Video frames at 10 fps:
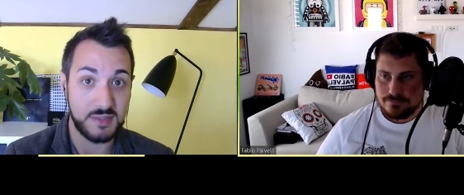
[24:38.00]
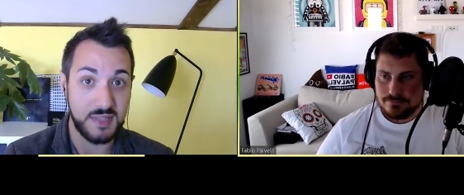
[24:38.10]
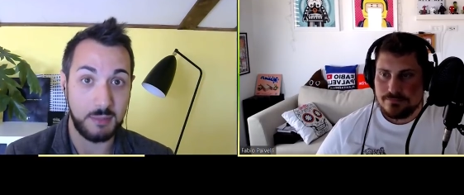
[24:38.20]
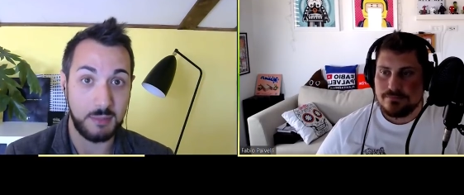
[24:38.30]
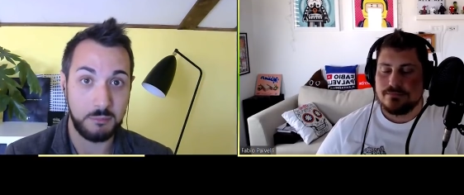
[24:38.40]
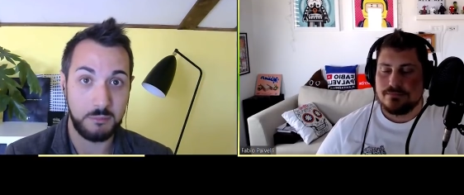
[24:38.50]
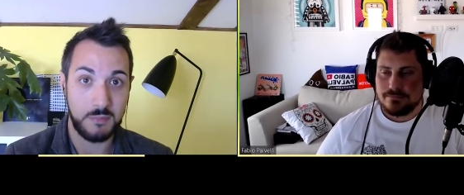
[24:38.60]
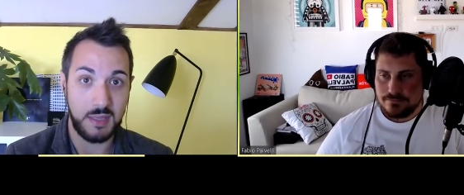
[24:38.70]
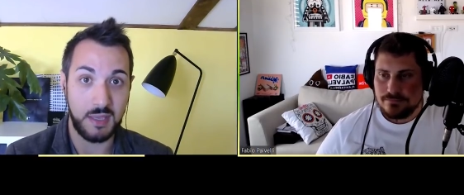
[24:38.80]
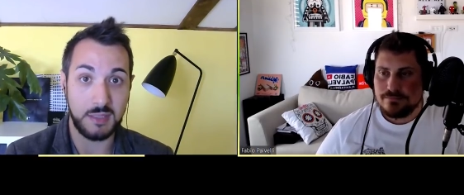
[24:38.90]
Speaker 1: time.
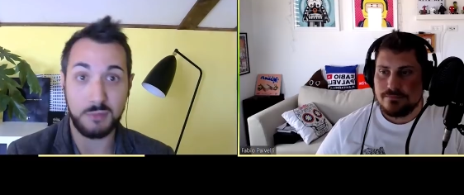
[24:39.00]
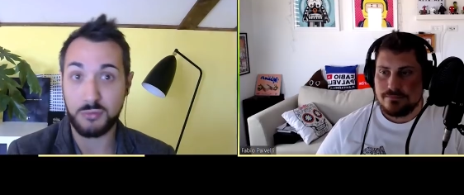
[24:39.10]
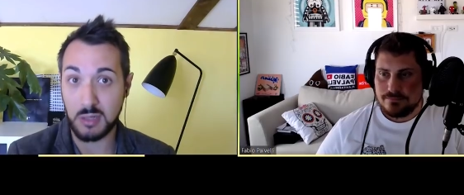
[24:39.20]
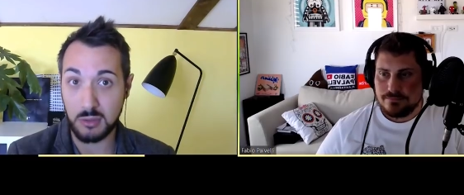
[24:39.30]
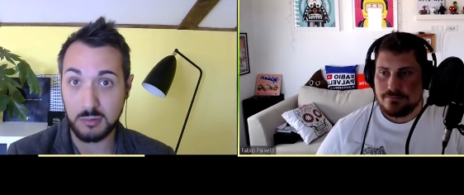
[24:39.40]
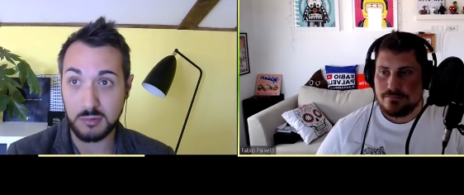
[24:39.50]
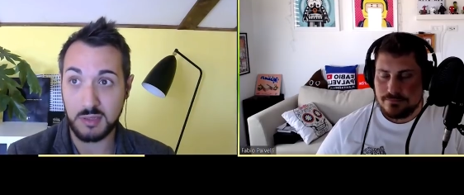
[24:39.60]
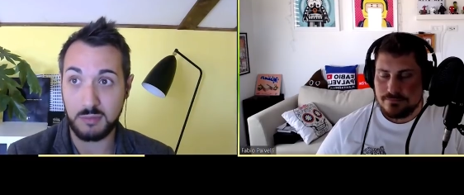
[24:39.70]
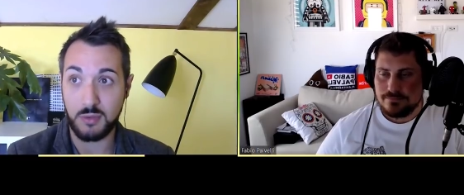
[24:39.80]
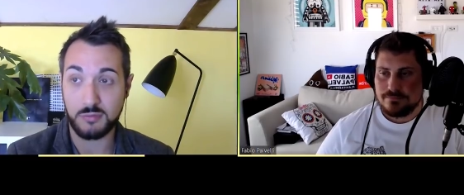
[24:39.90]
And if you're alone,
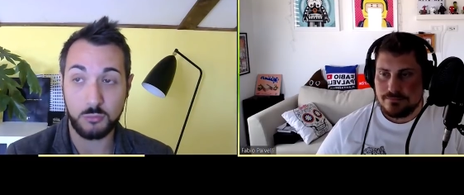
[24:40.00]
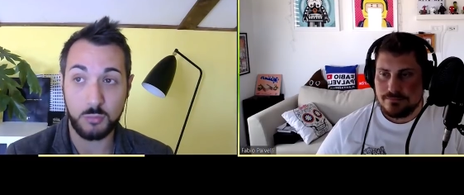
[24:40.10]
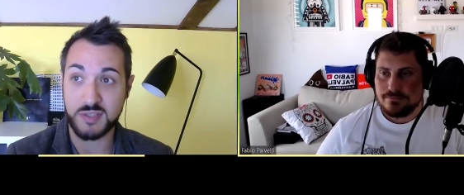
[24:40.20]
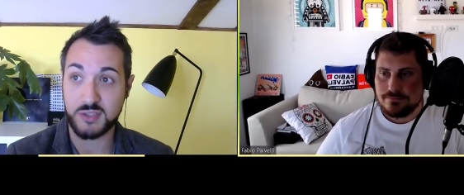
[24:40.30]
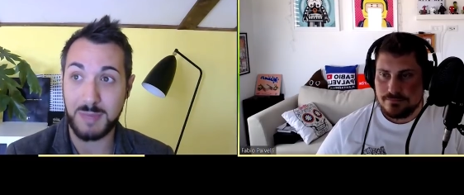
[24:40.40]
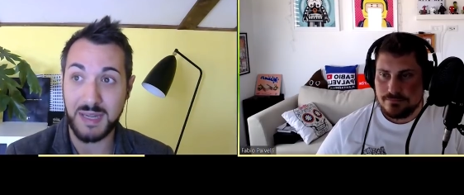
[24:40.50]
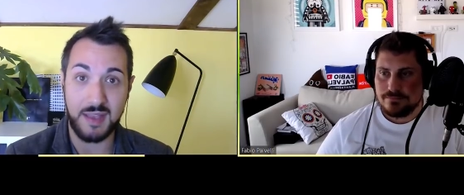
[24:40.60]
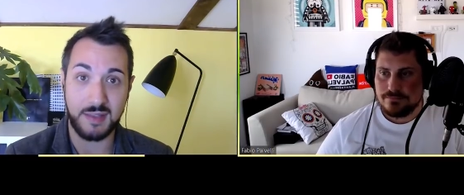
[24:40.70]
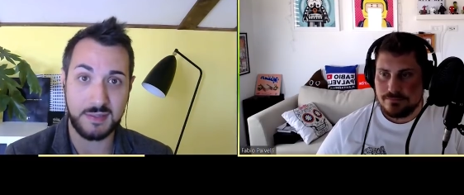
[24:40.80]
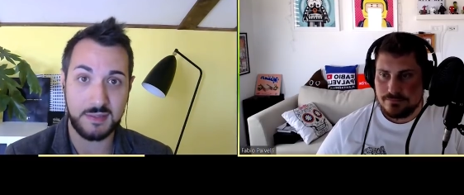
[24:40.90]
if you have to wear so many
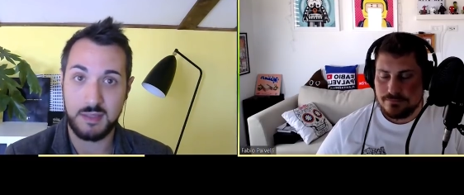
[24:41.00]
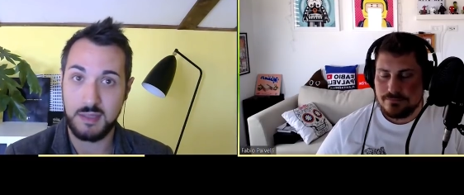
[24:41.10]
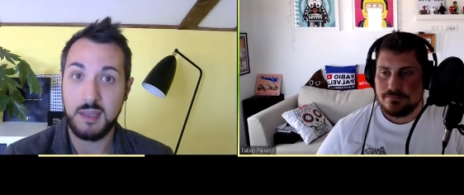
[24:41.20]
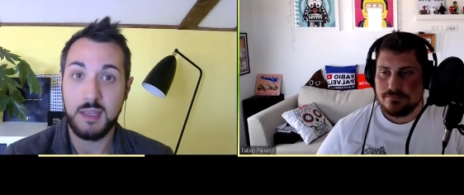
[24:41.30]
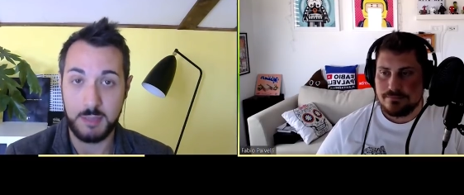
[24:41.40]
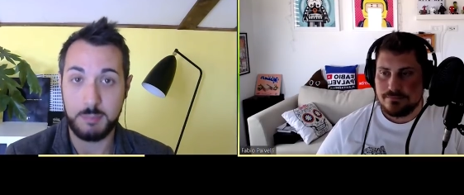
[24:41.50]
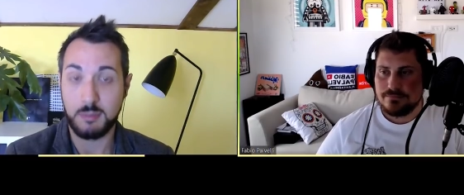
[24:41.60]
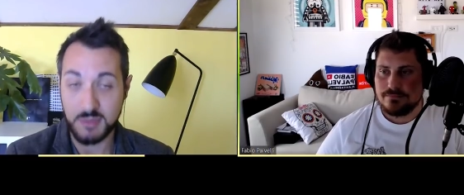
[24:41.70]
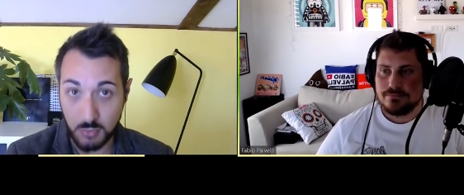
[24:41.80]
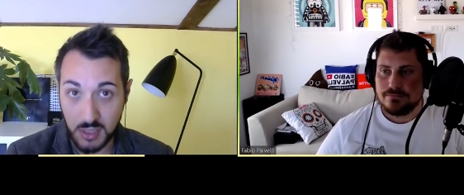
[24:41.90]
hats, it
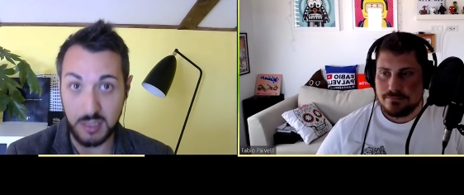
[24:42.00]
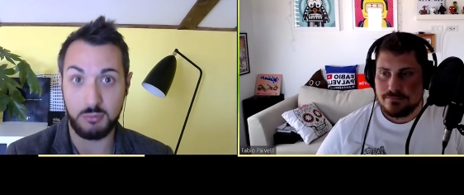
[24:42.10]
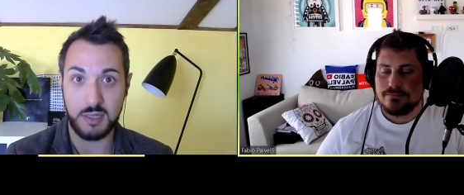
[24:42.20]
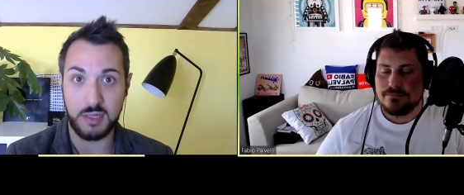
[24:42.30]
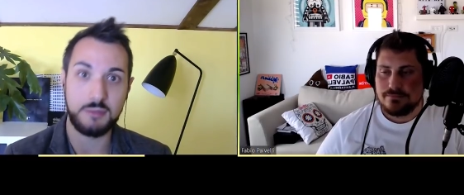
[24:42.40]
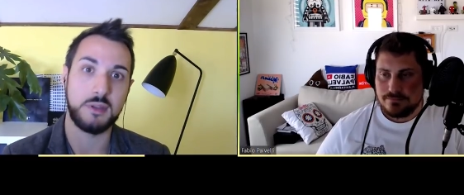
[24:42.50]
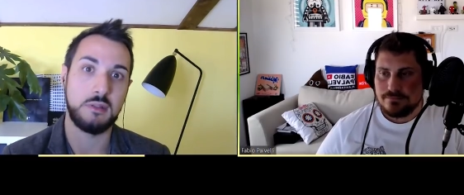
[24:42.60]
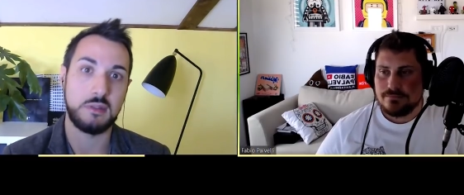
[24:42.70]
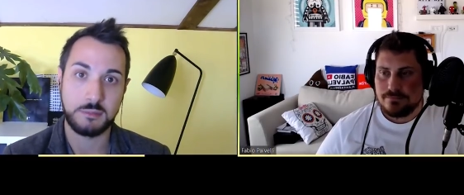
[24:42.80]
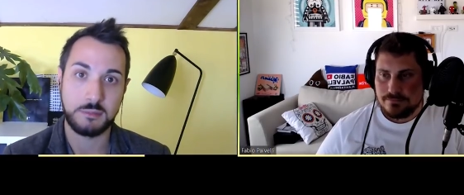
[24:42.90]
becomes really, really
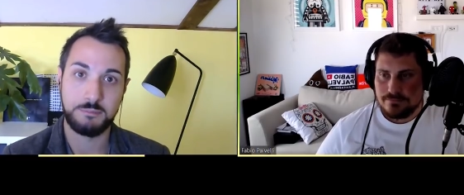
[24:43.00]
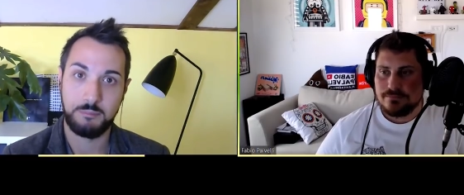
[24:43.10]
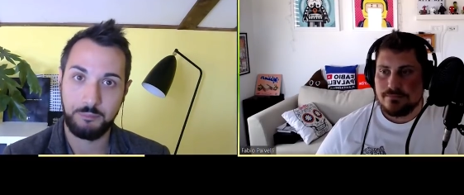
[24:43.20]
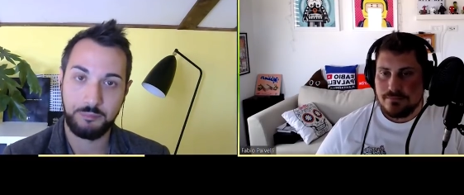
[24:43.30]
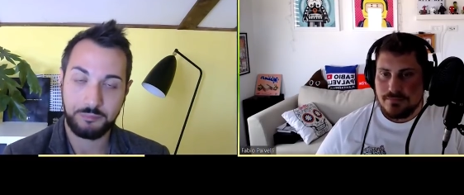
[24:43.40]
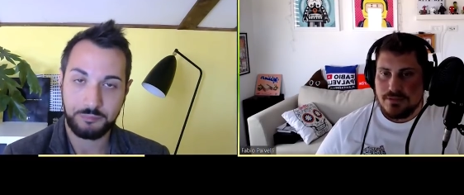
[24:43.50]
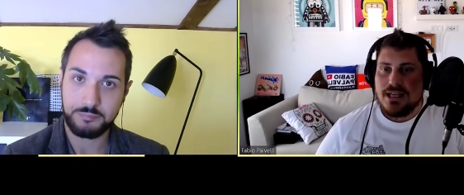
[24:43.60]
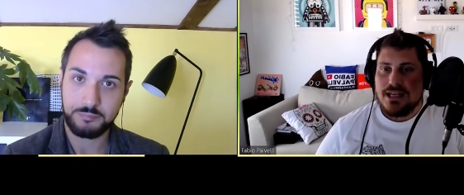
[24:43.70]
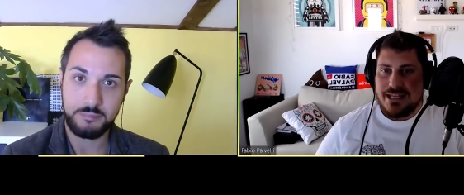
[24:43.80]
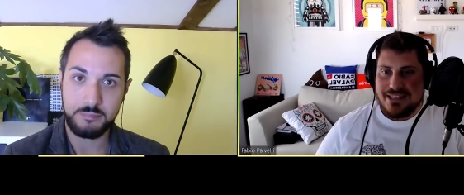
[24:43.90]
difficult.
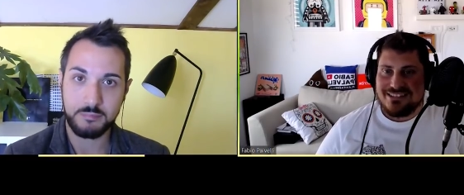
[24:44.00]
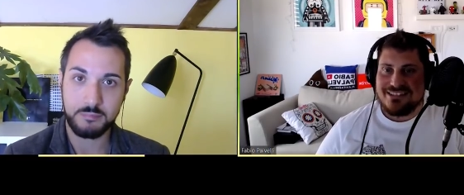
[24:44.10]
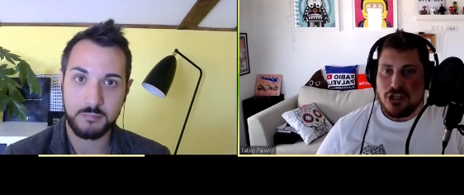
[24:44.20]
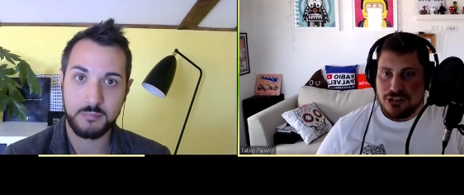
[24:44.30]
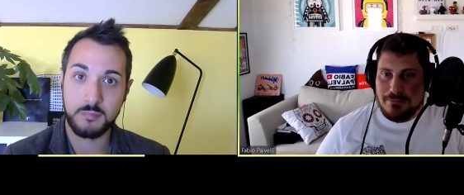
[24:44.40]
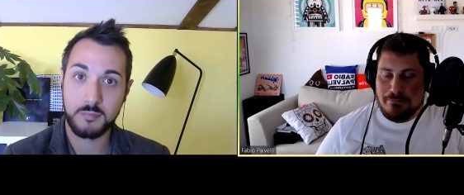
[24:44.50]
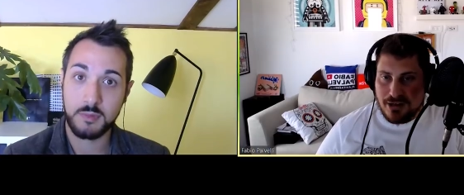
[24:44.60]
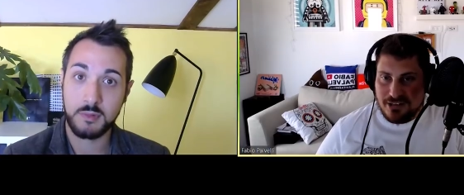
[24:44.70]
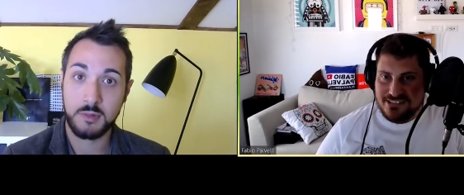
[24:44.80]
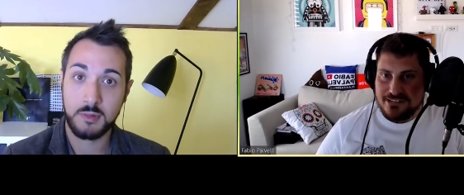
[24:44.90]
Speaker 2: It's not
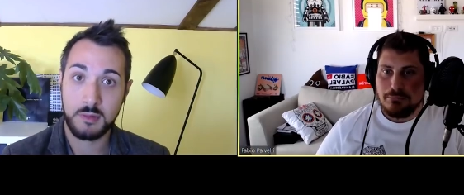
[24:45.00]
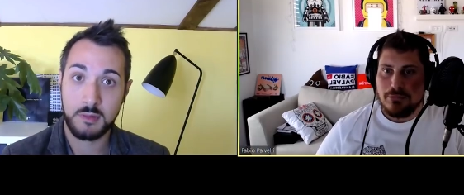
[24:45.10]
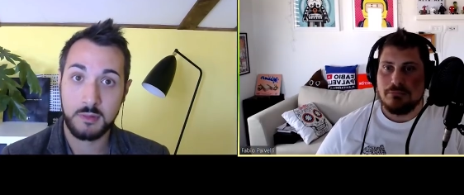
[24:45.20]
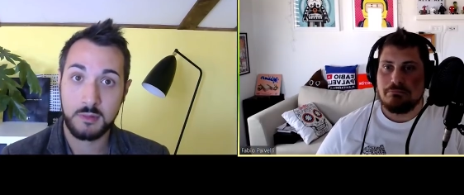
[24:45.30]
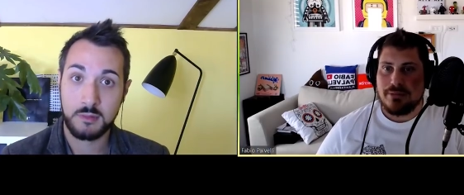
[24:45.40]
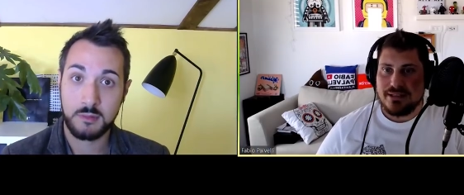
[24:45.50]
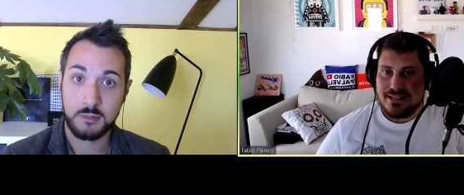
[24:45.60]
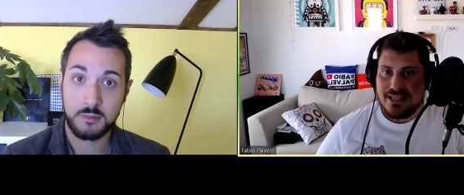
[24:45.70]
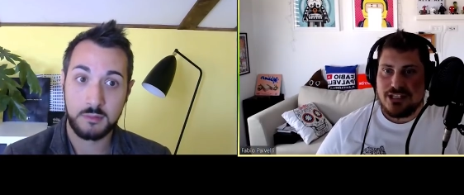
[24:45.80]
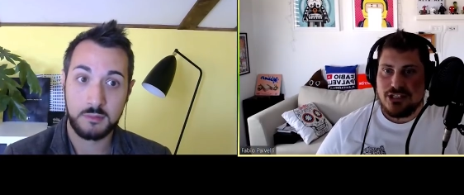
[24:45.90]
impossible,
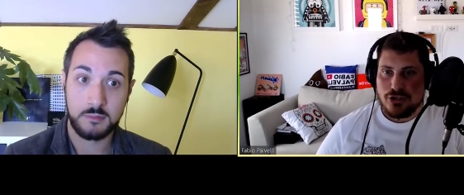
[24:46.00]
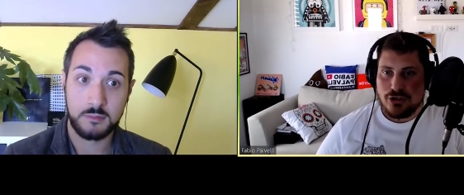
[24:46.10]
but then,